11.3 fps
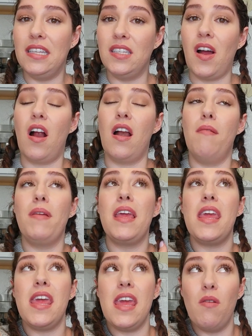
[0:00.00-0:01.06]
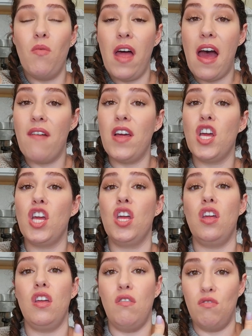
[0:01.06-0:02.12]
his arm, he will have a
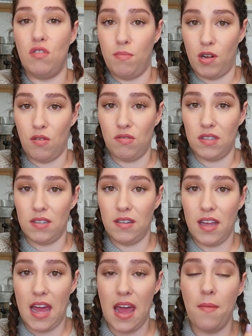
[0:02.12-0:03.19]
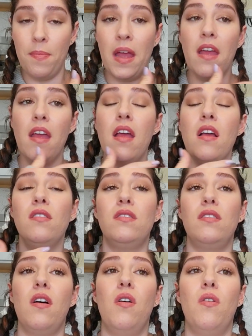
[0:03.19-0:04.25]
huge bruise, okay?
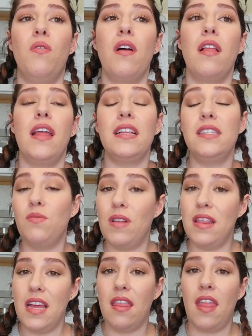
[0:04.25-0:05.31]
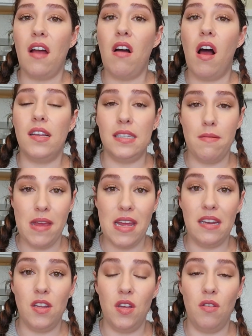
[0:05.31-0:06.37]
So that's one thing that caused
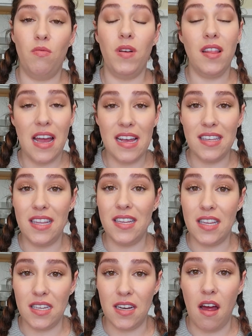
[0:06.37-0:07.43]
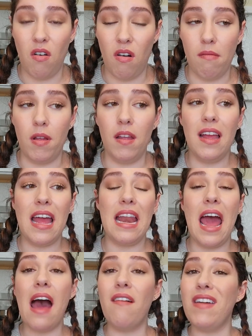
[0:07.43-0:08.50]
me to realize this is not normal. And
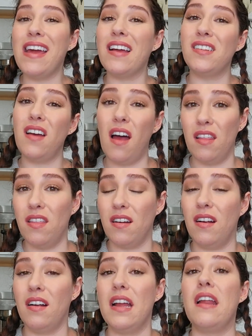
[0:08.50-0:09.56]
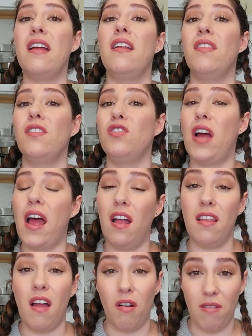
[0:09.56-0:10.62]
having a toddler and another
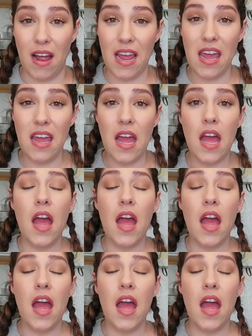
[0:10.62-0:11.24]
child already,